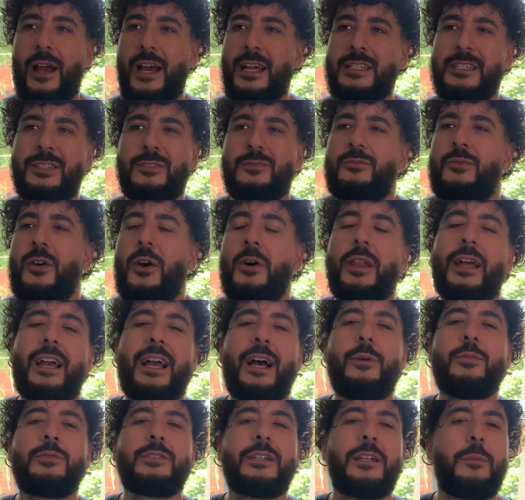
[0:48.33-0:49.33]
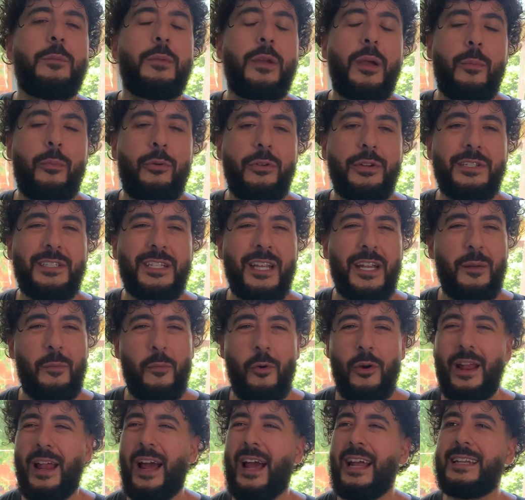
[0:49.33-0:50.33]
I just felt like I was gonna be appreciated
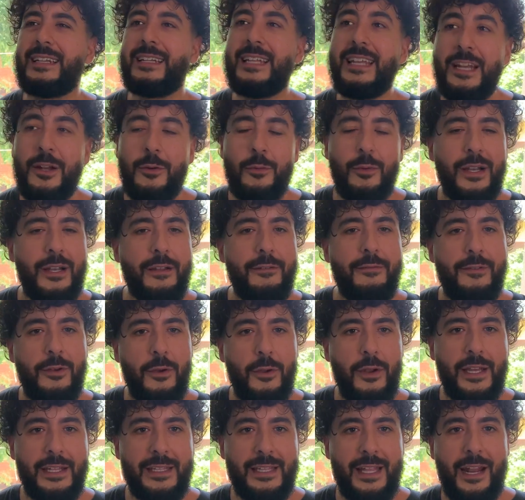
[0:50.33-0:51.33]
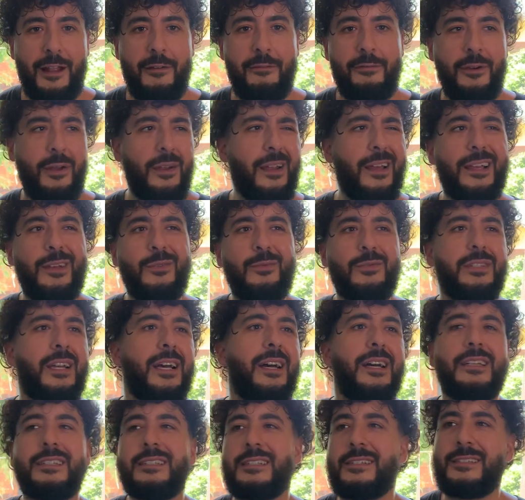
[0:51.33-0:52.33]
more, and I didn't really feel like that. I felt like it was
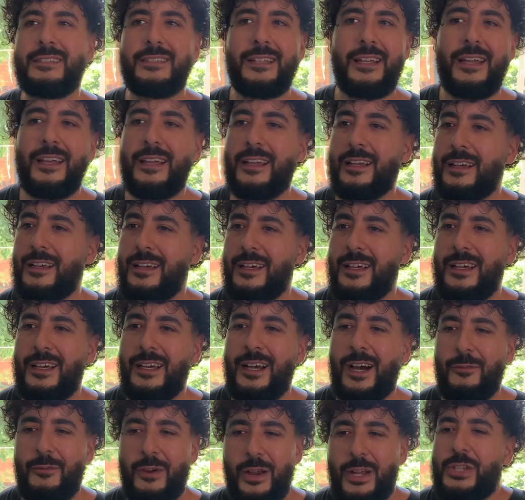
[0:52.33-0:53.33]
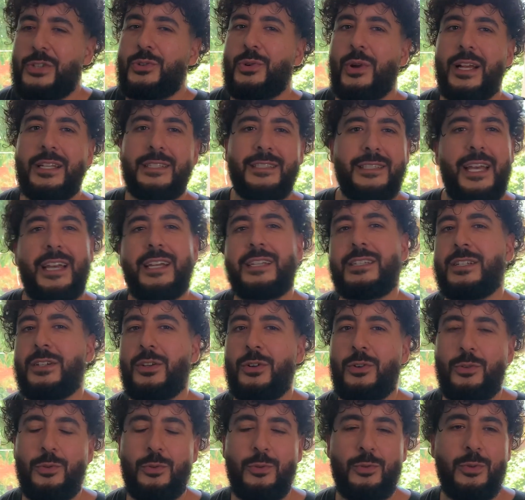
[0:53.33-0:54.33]
kind of just like a very
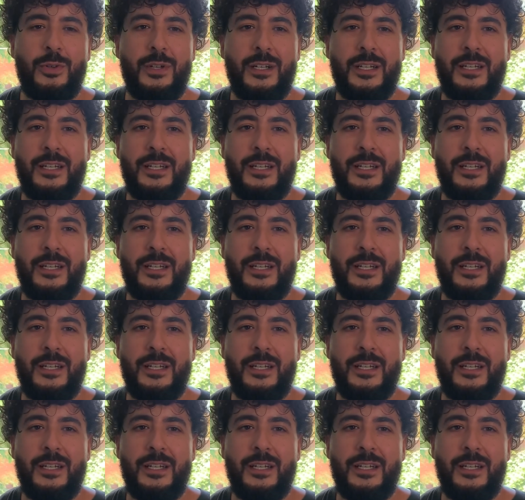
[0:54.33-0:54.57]
transactional